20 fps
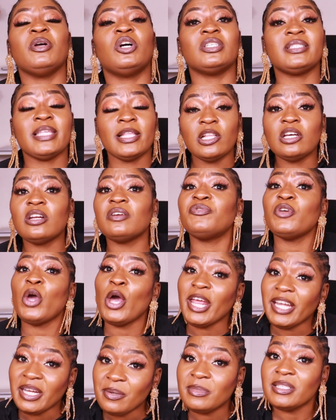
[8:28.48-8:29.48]
because a lot of
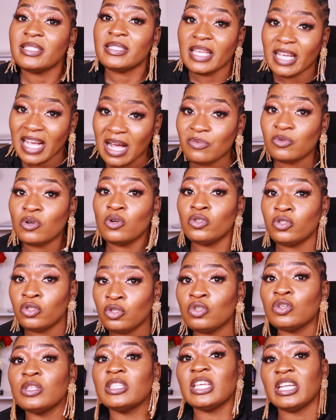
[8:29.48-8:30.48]
your enemies, they come close
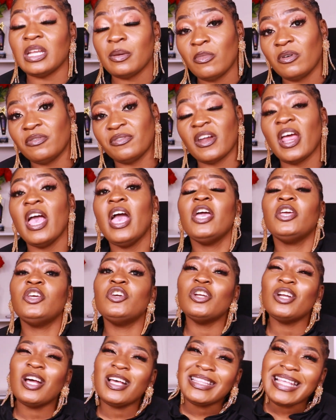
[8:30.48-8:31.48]
to you in the name of friend.
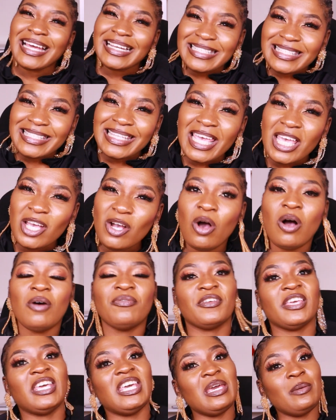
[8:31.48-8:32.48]
You know that saying
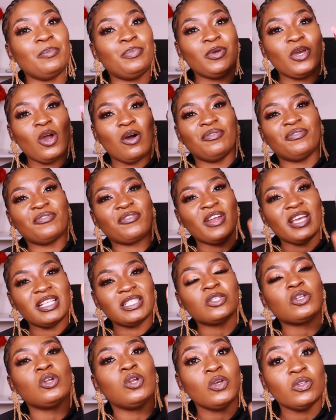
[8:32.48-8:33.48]
of keep your
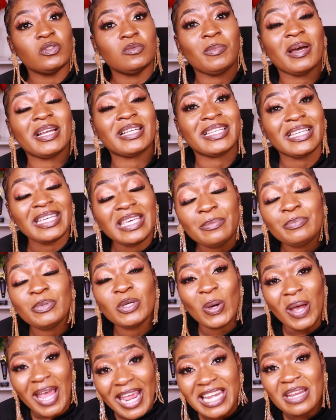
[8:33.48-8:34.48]
friends close but keep
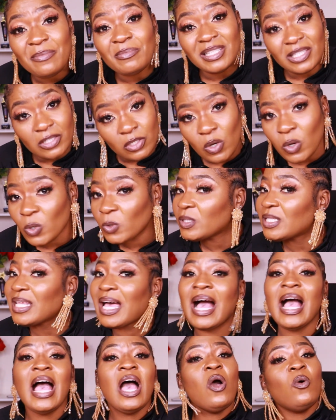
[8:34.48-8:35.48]
your enemies
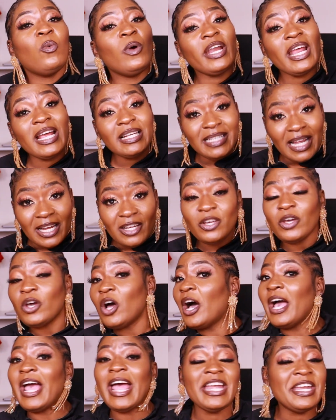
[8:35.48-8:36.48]
closer? When I tell you,
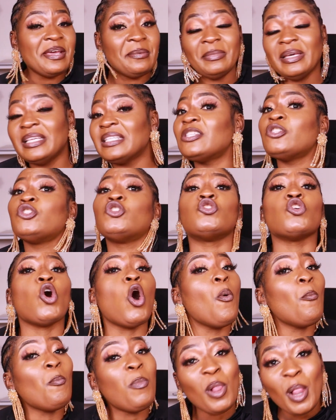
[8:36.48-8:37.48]
your enemies
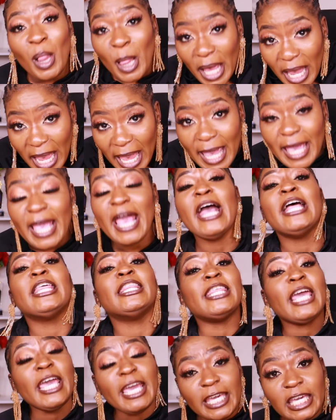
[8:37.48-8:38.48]
don't play,
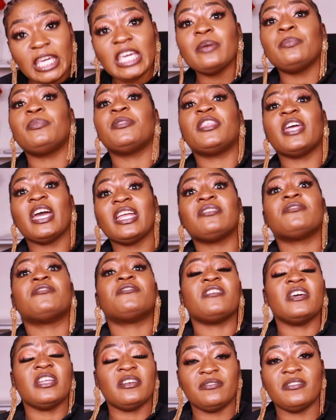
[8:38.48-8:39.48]
they keep that
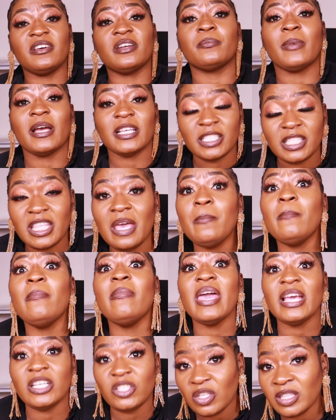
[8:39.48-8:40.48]
very, very much. They
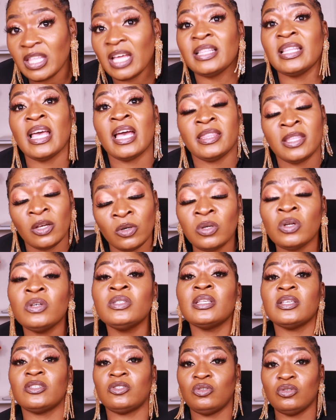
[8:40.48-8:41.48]
make sure that they're the
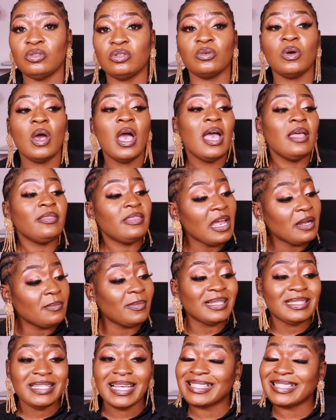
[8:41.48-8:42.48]
closest to you. Then